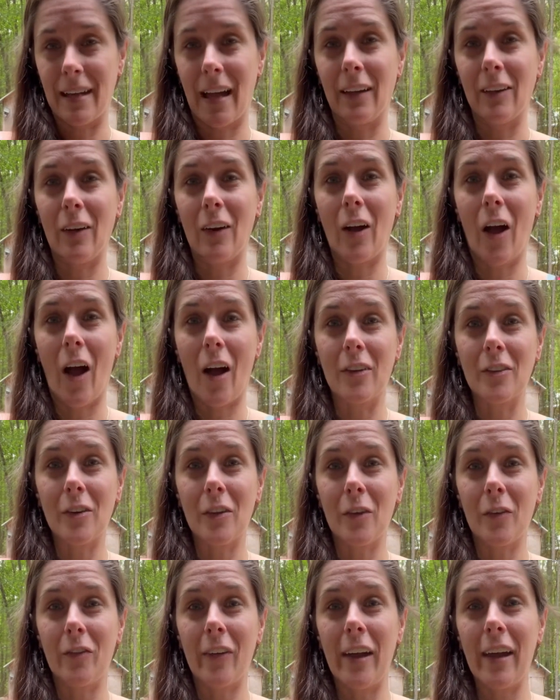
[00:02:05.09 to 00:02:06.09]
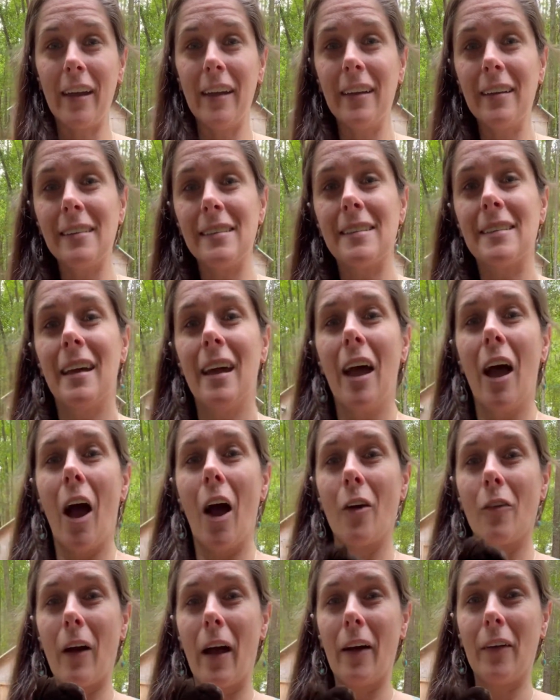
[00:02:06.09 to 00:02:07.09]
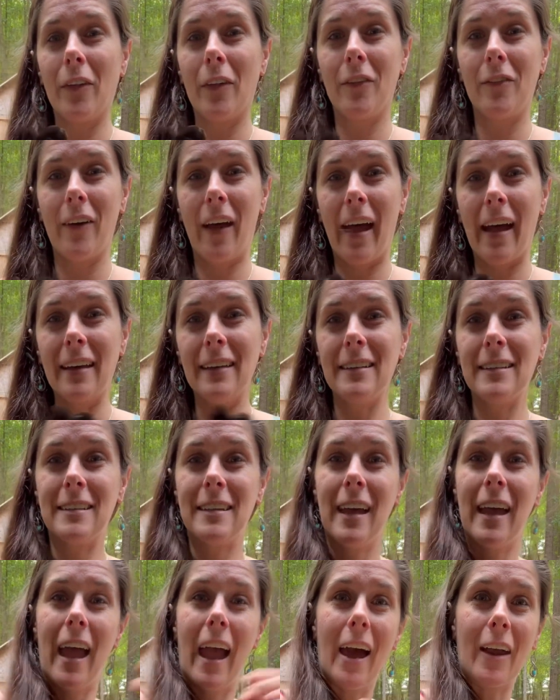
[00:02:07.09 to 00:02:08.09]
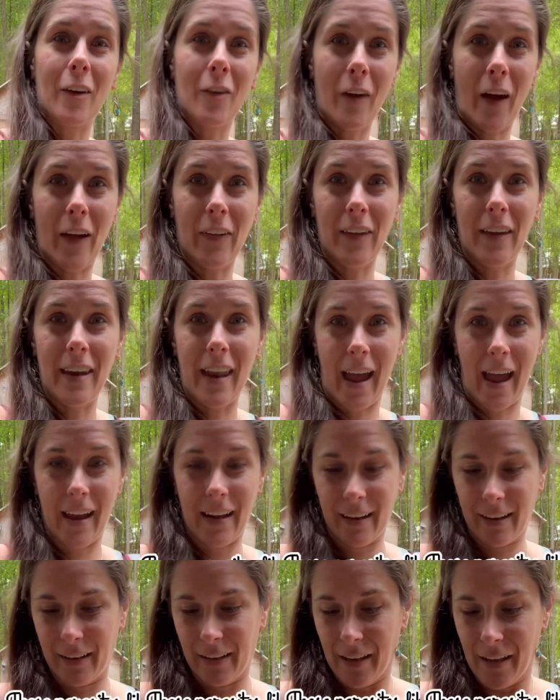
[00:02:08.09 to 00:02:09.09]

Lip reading: I look under the wings, around the vent, and around the neck.